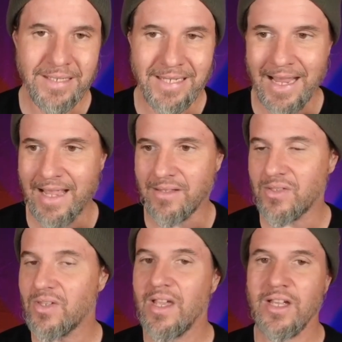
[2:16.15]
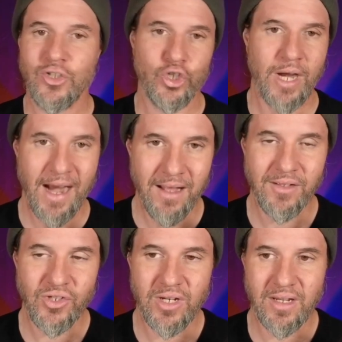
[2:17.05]
intense
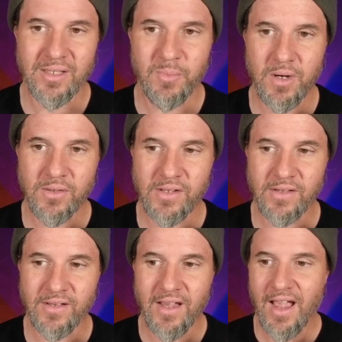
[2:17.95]
challenging experiences